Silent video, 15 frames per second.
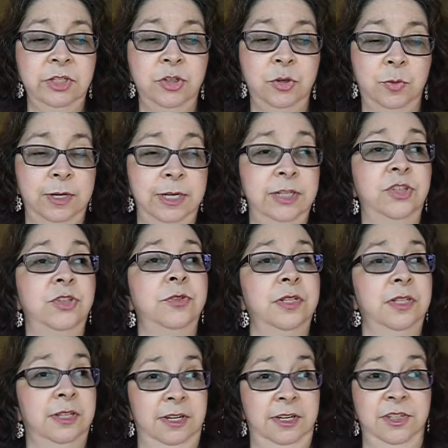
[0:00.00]
of a toy to a
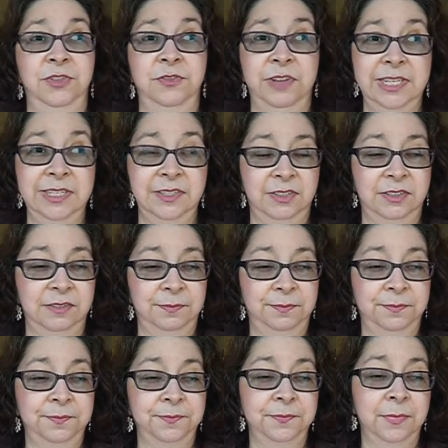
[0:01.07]
large vessel.
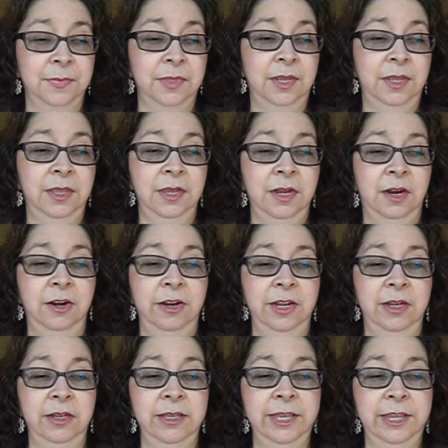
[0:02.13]
Our
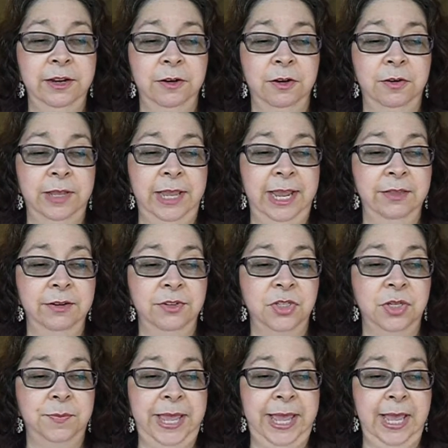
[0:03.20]
young hero
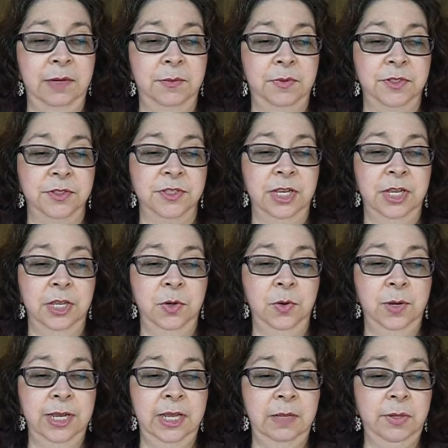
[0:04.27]
gathers up animals
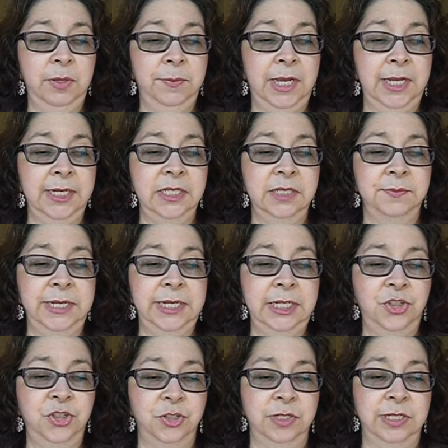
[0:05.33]
who help him on his
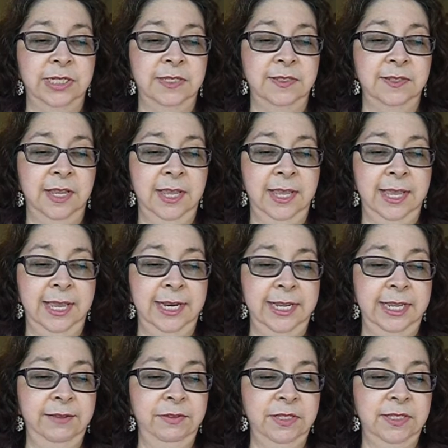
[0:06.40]
many journeys
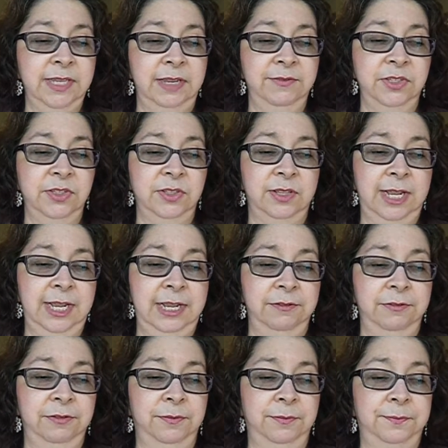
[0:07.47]
and even save his
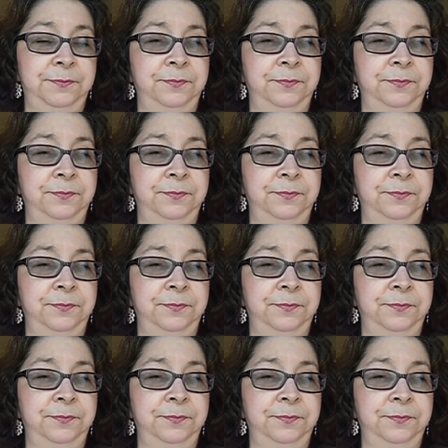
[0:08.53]
life.